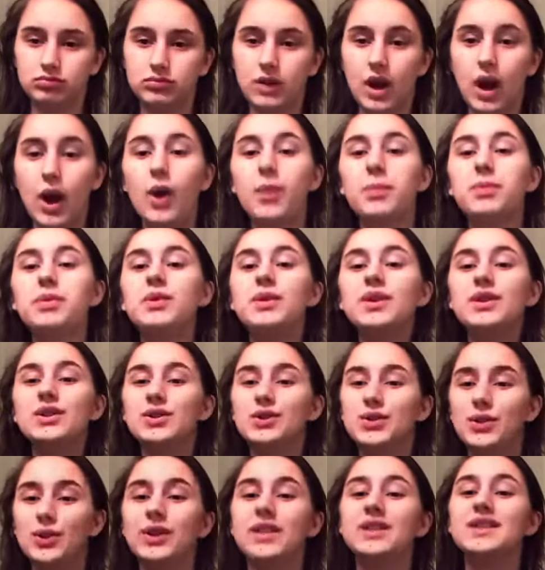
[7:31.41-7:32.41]
I hope you
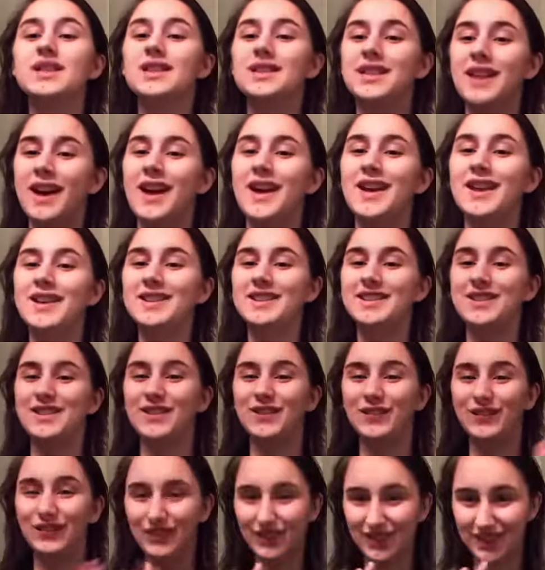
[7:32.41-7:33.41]
enjoyed today's
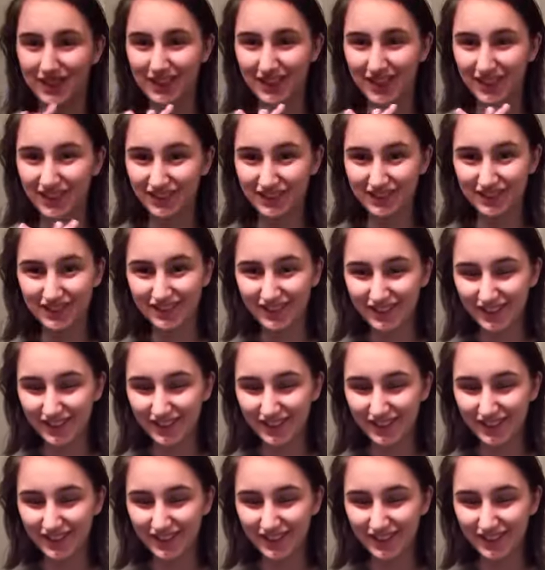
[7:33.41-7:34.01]
video.